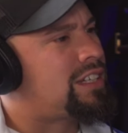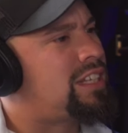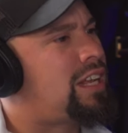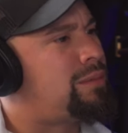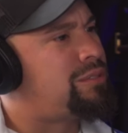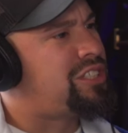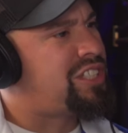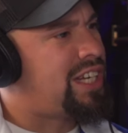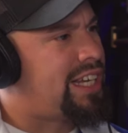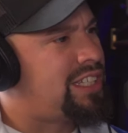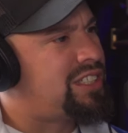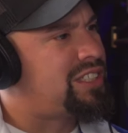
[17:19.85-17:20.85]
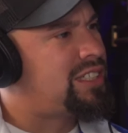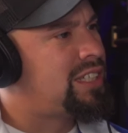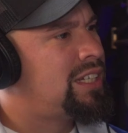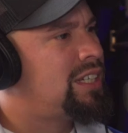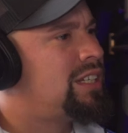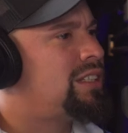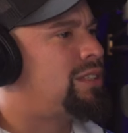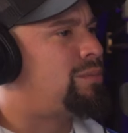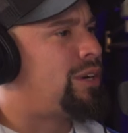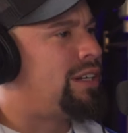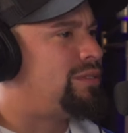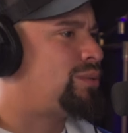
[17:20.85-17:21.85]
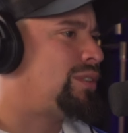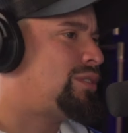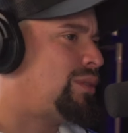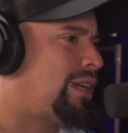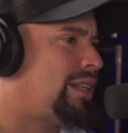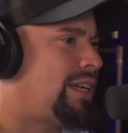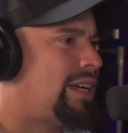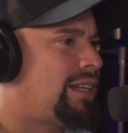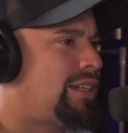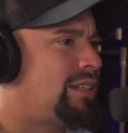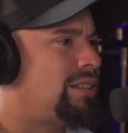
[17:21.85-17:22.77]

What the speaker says: clubs changed? The Braves went to Atlanta.